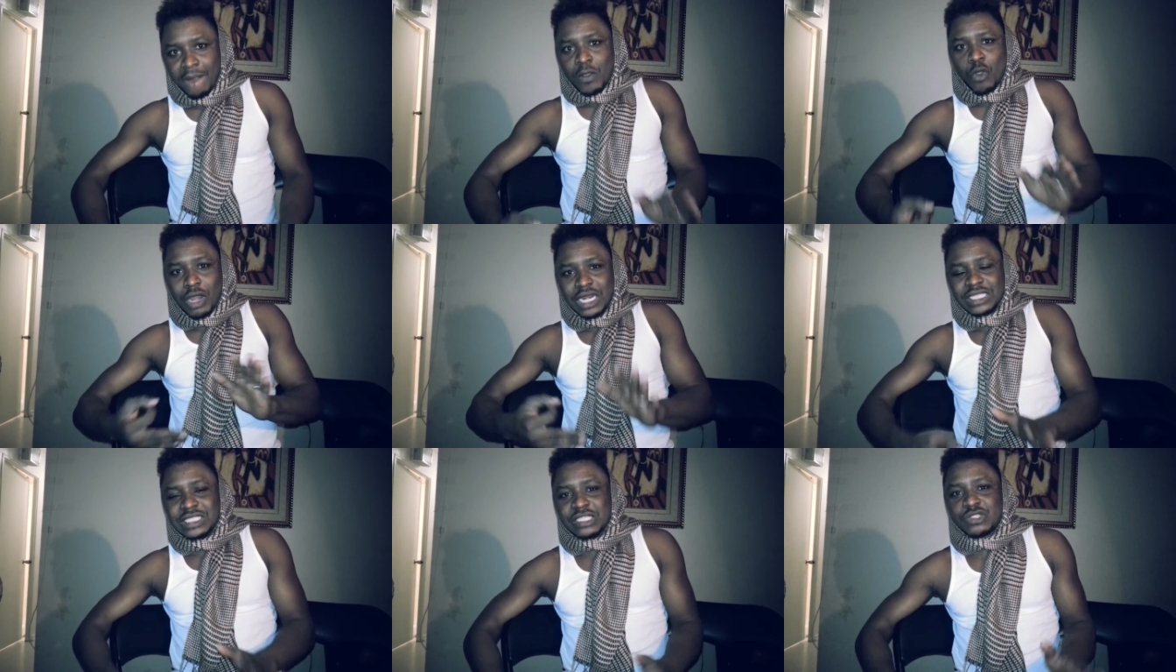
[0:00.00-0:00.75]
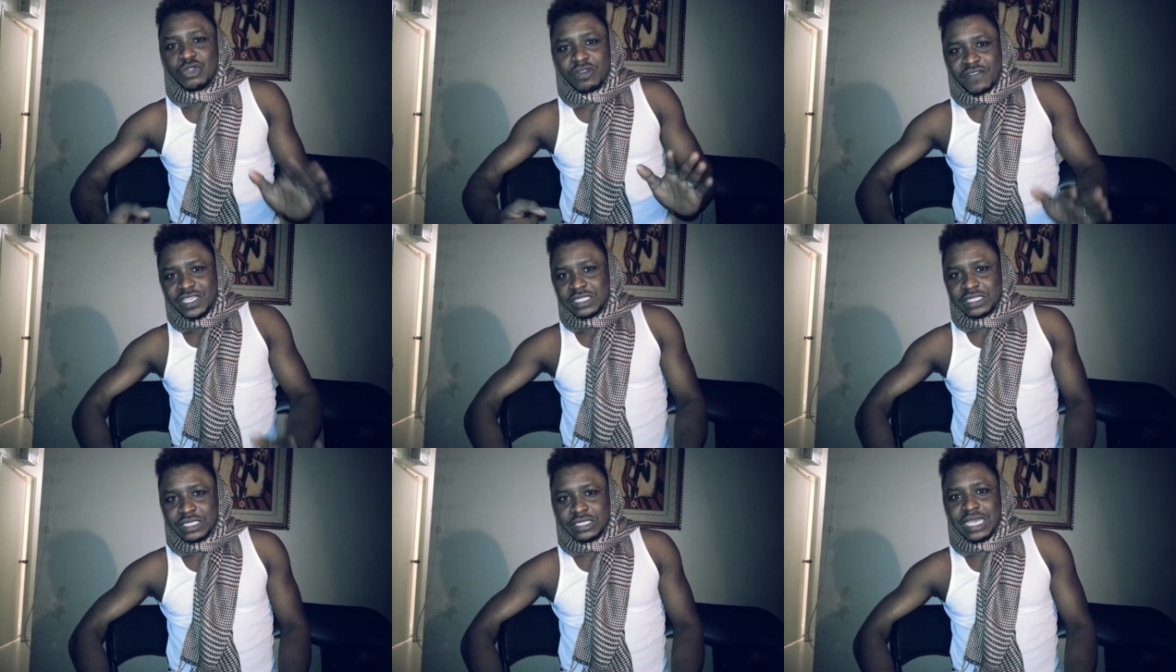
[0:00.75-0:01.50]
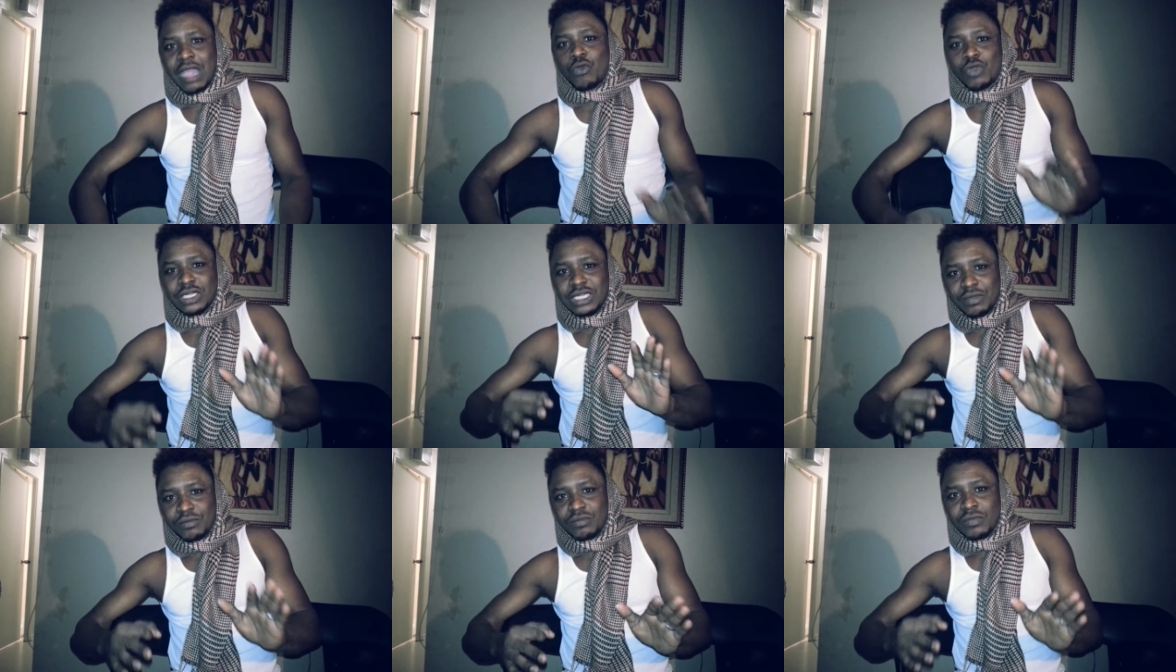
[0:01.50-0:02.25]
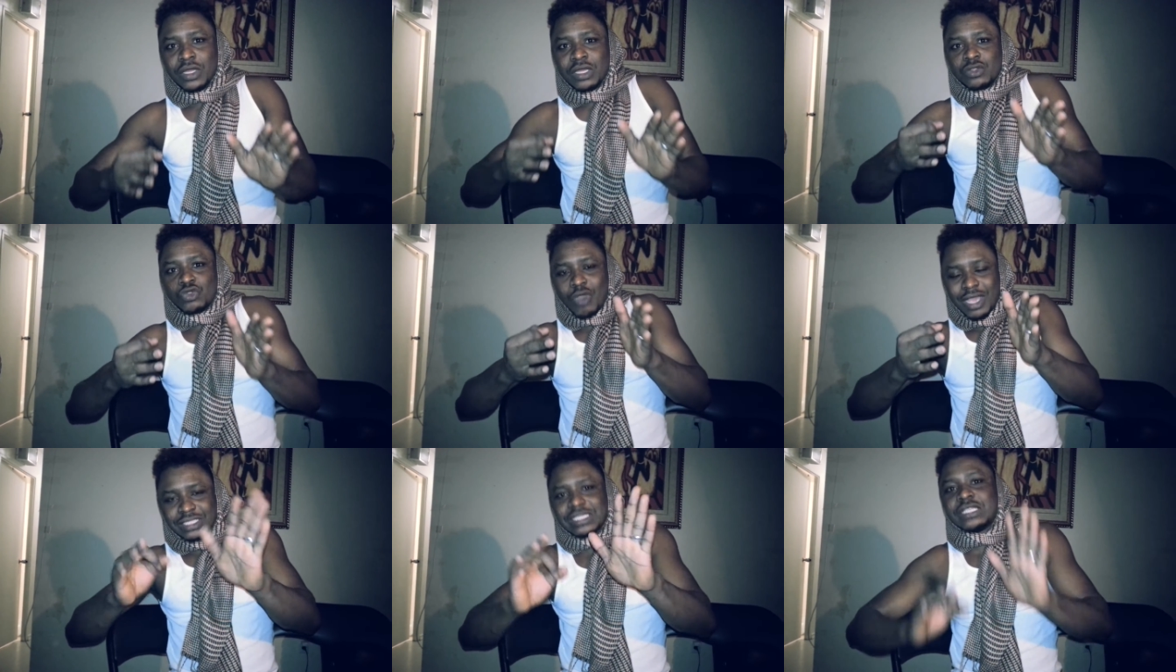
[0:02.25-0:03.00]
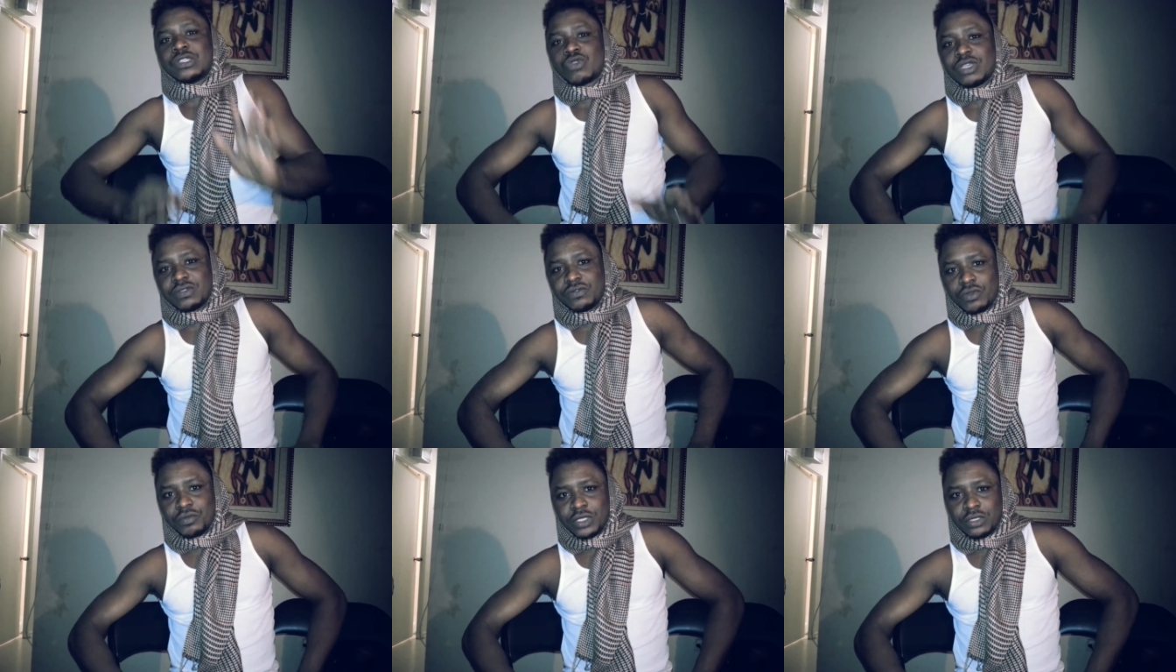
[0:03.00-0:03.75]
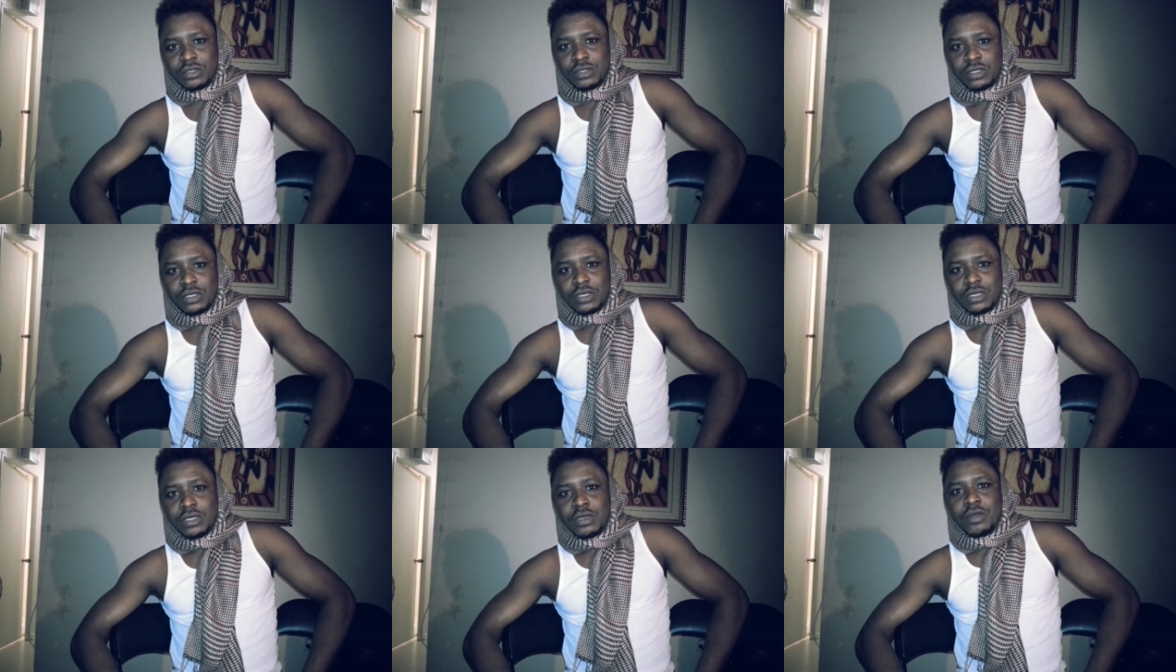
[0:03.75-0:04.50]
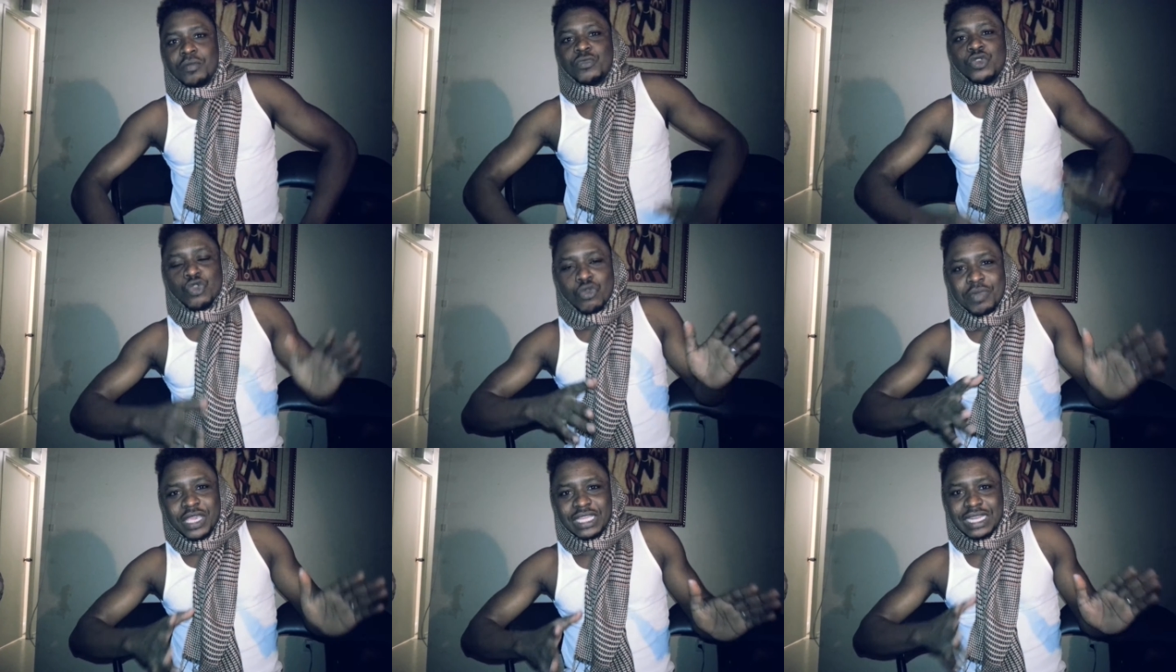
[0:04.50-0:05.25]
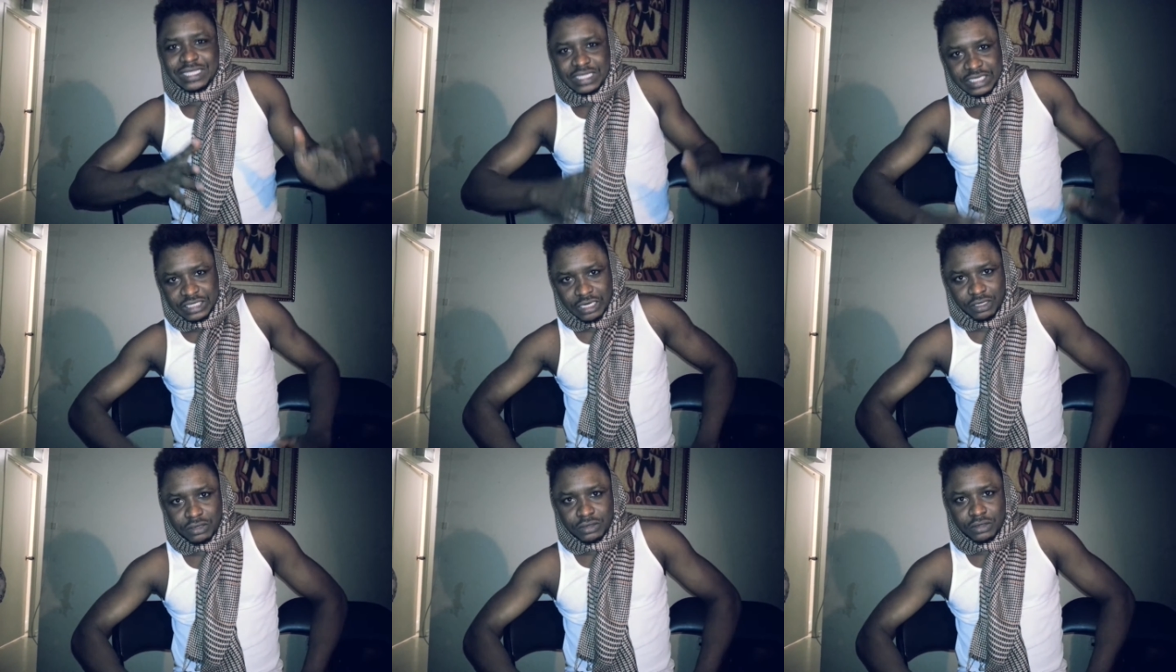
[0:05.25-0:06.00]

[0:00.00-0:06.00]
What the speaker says: colleges, universities, I want them to answer this question for me. You being a teacher